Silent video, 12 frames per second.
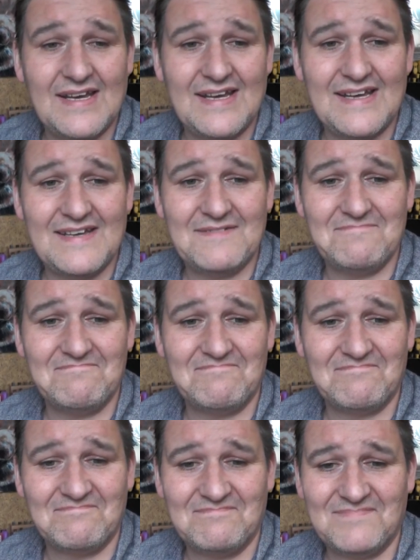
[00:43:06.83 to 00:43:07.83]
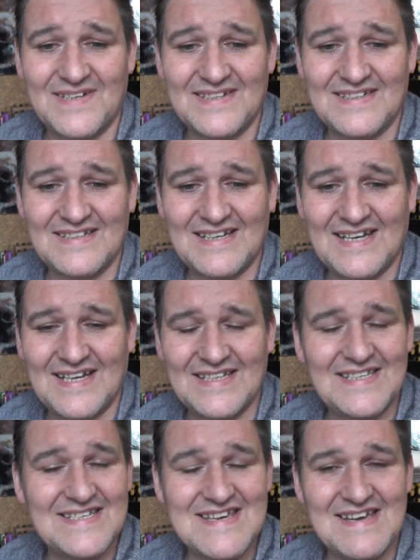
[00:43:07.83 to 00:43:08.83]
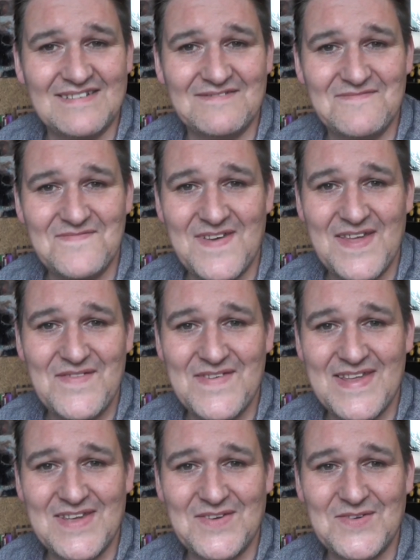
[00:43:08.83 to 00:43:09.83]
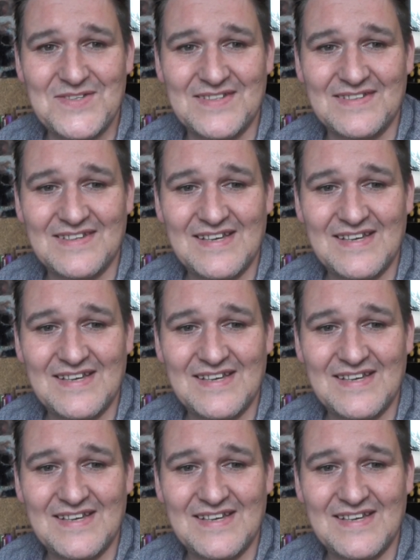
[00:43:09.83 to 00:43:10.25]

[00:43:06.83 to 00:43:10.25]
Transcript: Yeah, very, very good.